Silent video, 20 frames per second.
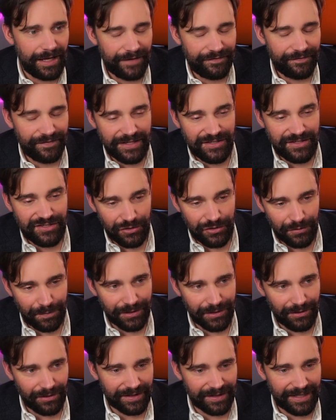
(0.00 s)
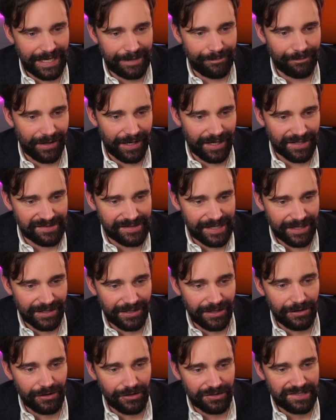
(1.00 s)
If they do put it on the Game Pass, they're going
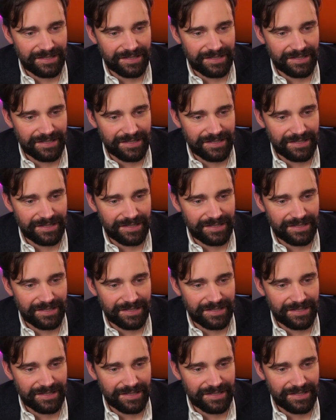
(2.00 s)
to look